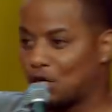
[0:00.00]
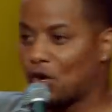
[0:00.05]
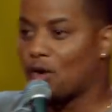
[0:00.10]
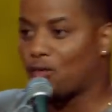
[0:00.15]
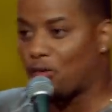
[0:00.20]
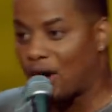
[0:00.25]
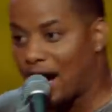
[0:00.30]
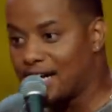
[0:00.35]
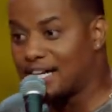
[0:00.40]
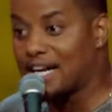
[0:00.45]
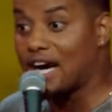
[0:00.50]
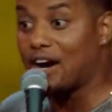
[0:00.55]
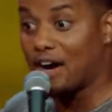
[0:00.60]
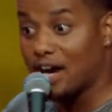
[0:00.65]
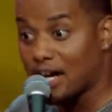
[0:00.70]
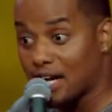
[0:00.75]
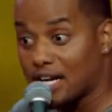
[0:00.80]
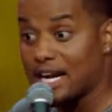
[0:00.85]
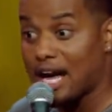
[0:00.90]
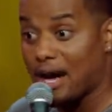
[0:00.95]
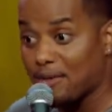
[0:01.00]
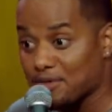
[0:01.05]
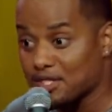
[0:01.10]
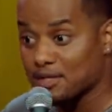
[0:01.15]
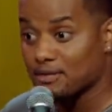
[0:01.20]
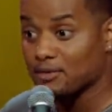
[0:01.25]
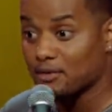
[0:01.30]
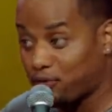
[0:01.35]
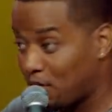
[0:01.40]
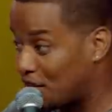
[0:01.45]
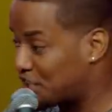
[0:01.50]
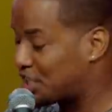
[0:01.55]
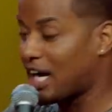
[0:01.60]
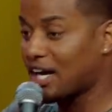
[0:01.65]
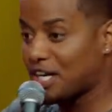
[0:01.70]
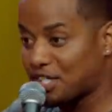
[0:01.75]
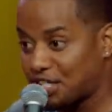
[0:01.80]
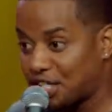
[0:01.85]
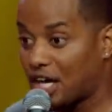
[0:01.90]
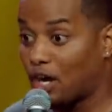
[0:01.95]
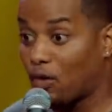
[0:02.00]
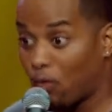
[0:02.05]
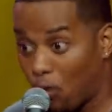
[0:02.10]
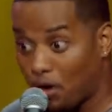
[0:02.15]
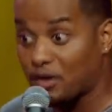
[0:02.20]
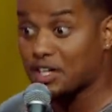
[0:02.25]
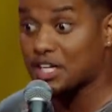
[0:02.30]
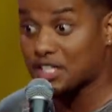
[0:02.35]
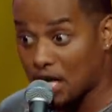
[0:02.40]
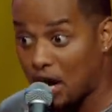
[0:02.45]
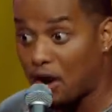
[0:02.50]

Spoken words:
show up right now, unannounced, fresh out of jail, wanting to